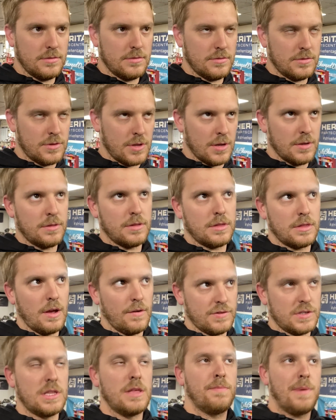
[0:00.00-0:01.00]

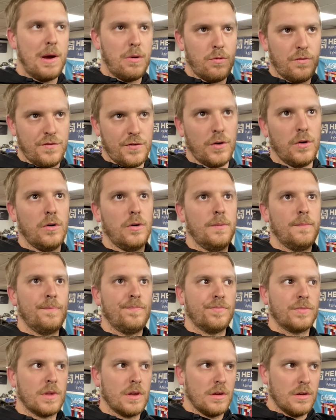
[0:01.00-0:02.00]
obviously the belt for
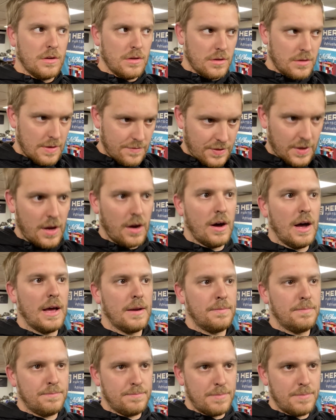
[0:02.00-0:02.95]
if the car had